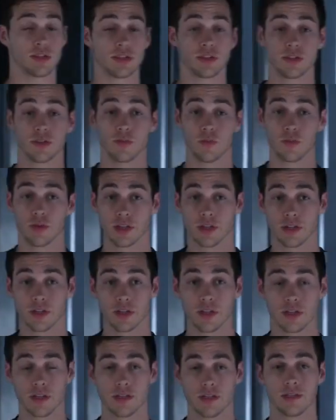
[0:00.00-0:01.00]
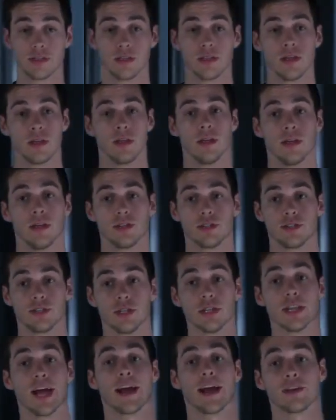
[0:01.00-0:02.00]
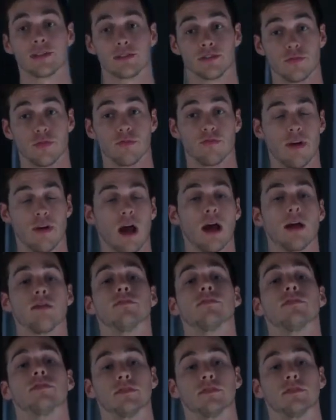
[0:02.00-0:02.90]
we, we could chillax for five.